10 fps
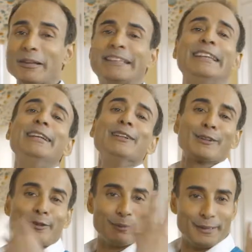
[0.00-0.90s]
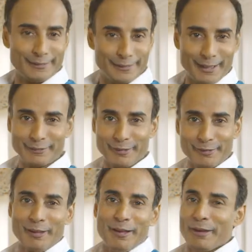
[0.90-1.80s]
yield to it and
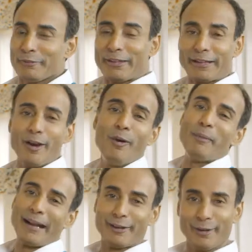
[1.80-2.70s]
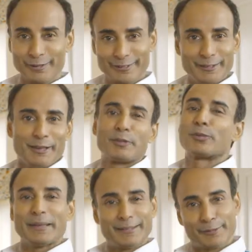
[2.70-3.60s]
just think, oh my God,
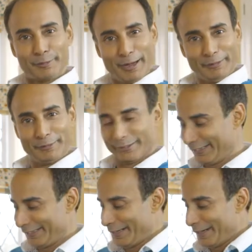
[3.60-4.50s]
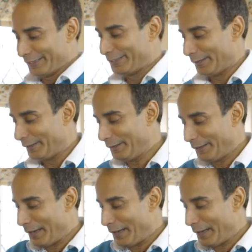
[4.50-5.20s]
sweet surrender. You know,